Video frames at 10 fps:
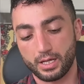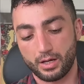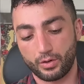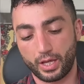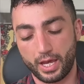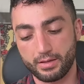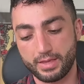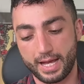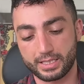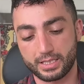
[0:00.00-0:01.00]
Okay,
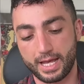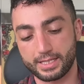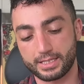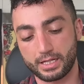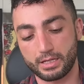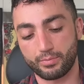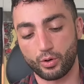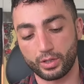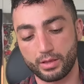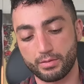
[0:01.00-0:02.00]
that's an
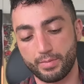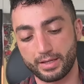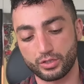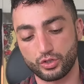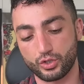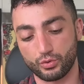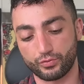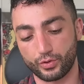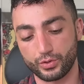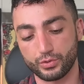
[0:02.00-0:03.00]
important message here
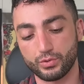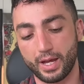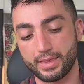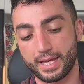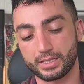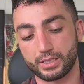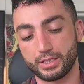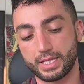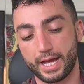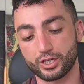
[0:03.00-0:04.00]
for you, and that's the
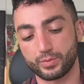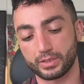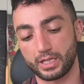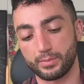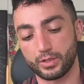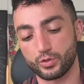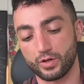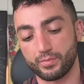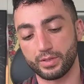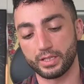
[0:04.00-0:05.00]
detachment game that you
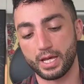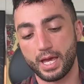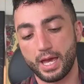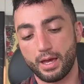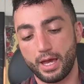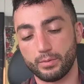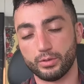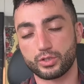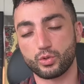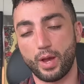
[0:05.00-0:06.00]
have been
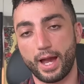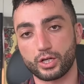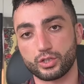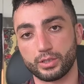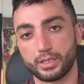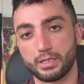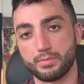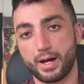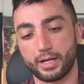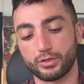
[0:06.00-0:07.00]
able to actually
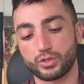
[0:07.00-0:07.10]
embody.